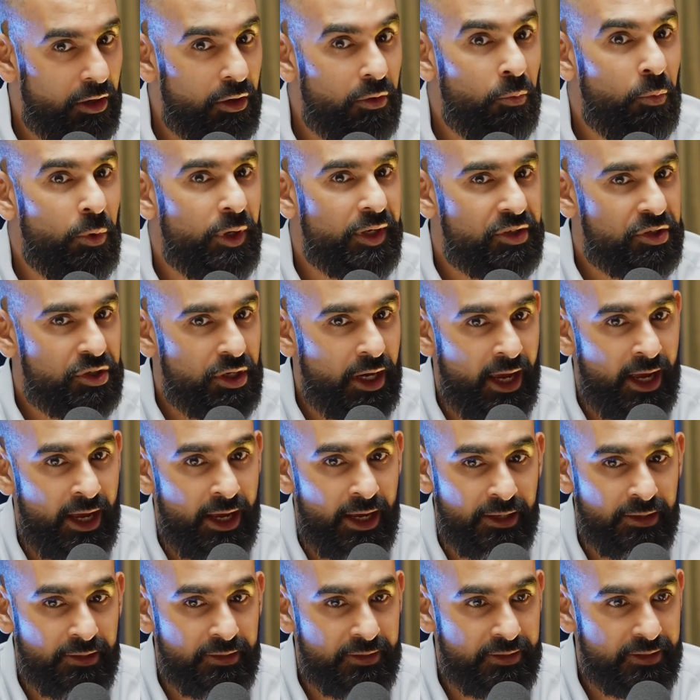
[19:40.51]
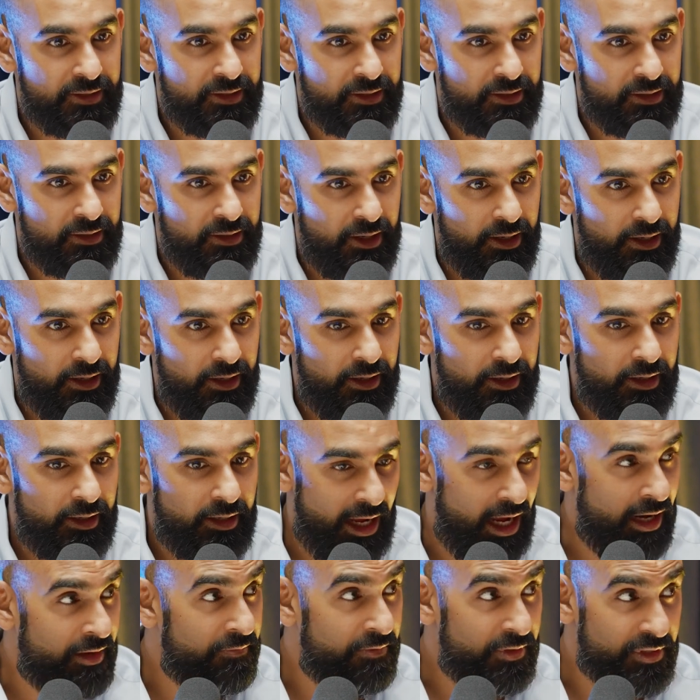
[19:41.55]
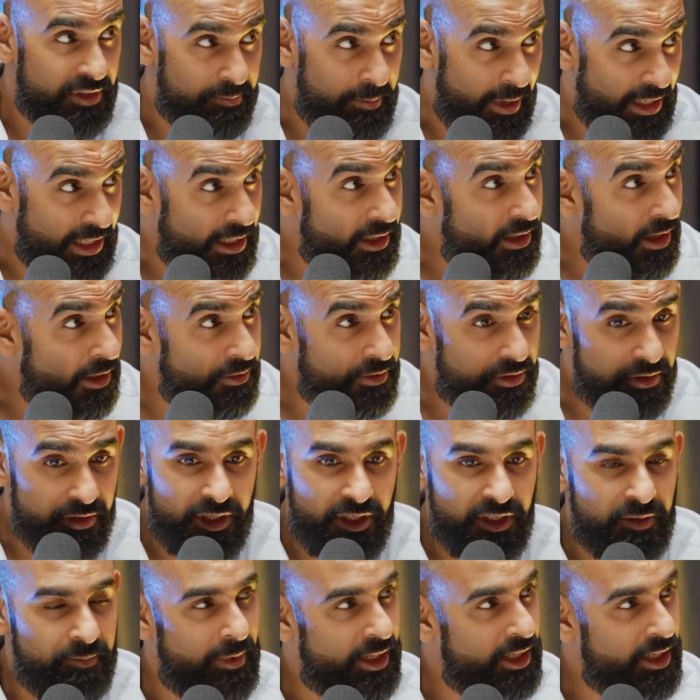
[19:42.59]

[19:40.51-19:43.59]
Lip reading: which has canvassed many countries,